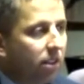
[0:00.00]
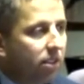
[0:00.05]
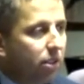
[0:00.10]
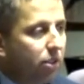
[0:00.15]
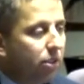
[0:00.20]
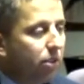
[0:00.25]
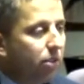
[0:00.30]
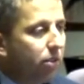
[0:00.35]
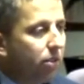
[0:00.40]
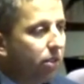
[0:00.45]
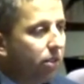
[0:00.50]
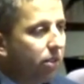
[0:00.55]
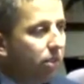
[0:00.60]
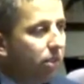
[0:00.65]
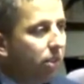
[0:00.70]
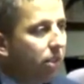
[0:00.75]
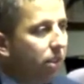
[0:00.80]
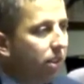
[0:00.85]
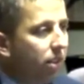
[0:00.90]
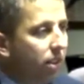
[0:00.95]
So
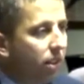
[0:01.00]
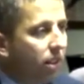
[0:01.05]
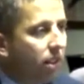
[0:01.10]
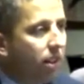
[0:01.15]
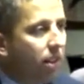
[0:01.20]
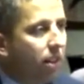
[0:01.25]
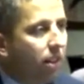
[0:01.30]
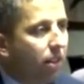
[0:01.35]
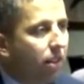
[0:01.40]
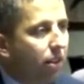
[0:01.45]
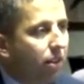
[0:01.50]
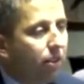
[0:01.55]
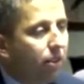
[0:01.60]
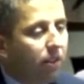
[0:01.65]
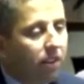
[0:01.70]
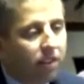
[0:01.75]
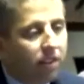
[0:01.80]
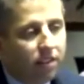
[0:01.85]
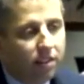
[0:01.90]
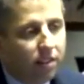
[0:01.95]

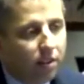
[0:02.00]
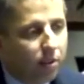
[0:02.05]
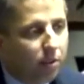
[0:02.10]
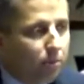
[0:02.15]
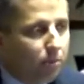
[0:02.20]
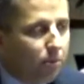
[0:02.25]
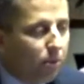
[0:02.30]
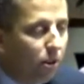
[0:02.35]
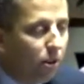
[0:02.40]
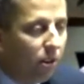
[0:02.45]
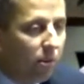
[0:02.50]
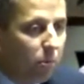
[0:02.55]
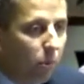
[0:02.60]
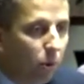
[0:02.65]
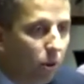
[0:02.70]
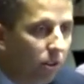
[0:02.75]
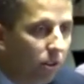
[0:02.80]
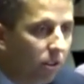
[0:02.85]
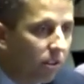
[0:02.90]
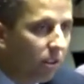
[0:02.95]
their
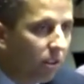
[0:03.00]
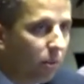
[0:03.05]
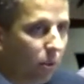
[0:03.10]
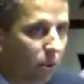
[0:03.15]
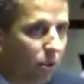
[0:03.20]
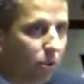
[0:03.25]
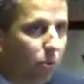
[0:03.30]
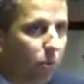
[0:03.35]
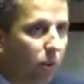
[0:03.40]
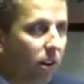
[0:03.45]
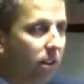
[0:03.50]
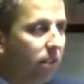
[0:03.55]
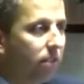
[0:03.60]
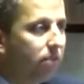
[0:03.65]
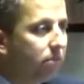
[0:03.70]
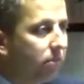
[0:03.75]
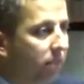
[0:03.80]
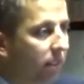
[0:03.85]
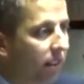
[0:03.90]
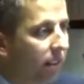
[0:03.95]
program worked well,